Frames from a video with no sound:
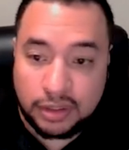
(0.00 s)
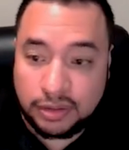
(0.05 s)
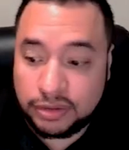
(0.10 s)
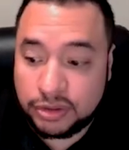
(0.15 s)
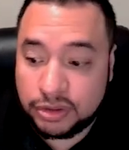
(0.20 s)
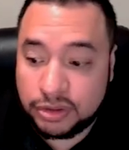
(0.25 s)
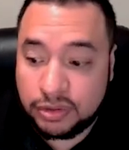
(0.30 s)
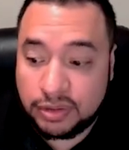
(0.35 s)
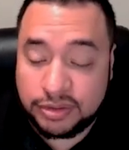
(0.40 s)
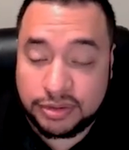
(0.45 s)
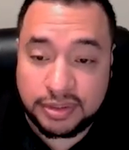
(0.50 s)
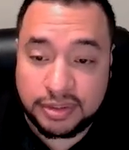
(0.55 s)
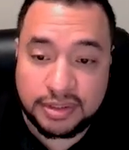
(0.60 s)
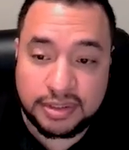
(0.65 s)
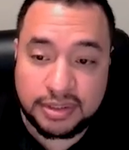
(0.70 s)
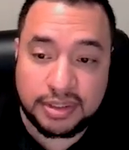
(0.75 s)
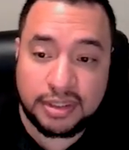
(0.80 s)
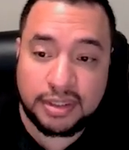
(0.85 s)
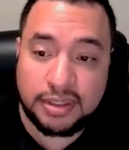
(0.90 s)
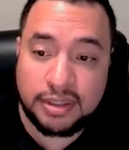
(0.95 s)
So as you can
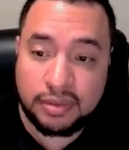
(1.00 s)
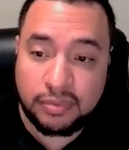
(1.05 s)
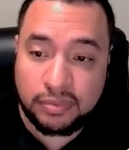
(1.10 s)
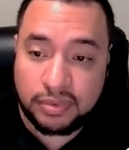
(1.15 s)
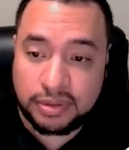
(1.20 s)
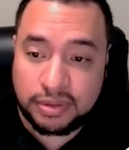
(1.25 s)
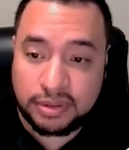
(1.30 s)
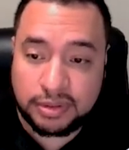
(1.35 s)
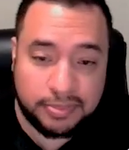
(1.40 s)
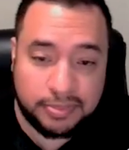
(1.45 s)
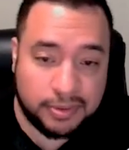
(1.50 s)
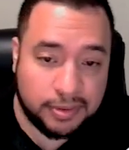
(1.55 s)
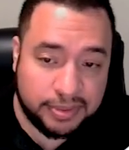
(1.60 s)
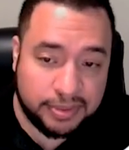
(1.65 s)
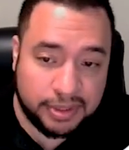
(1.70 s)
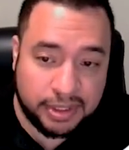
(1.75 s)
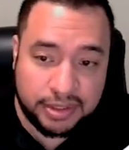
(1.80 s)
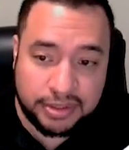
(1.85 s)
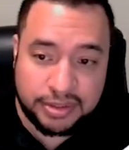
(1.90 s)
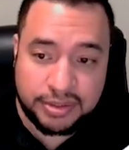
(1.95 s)
see here, once the
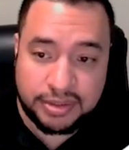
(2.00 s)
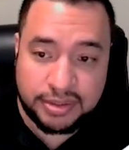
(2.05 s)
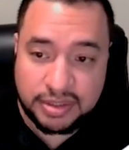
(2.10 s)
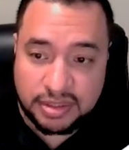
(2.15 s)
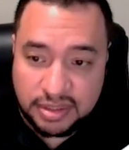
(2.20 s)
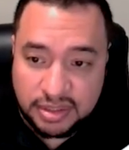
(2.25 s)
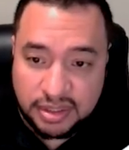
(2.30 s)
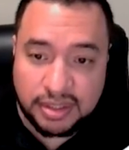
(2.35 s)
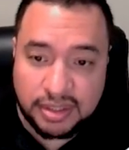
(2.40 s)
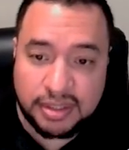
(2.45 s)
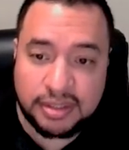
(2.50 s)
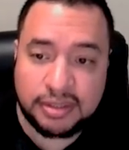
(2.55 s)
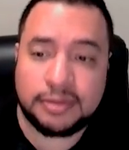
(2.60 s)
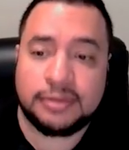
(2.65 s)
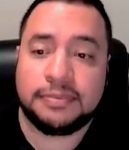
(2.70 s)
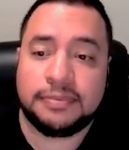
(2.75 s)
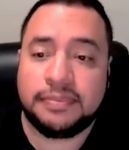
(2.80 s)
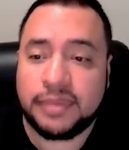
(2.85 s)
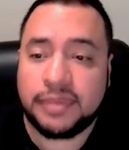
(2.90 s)
propagation is done,